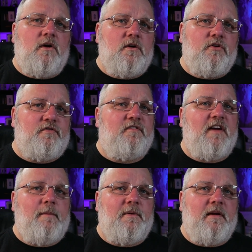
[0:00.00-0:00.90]
logos for
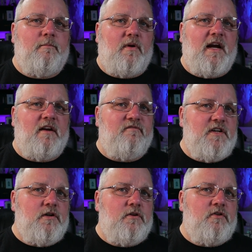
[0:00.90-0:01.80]
vaping brand
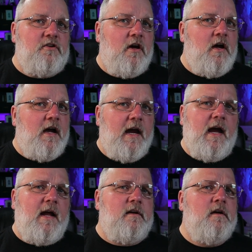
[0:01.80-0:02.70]
Vuse
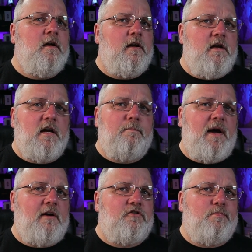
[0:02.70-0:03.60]
and Nick
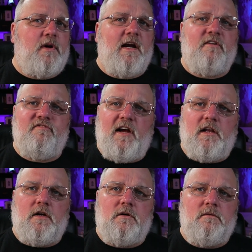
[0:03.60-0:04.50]
Pouch brand
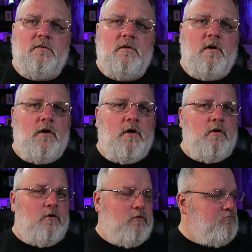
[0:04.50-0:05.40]
Velo
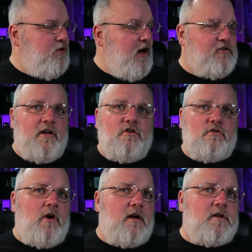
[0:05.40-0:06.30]
present
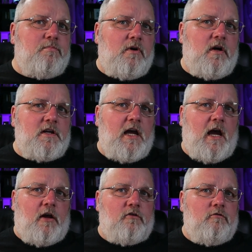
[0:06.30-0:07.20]
throughout the
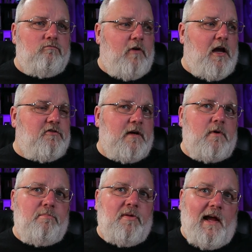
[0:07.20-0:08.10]
broadcast, as they
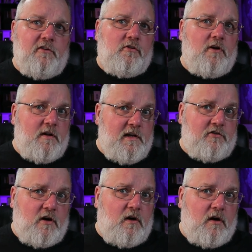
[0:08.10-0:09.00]
were plastered on these
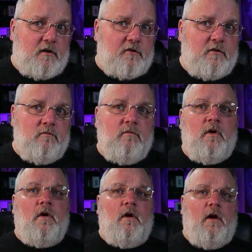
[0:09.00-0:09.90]
cars.
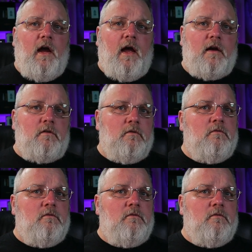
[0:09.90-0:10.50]
And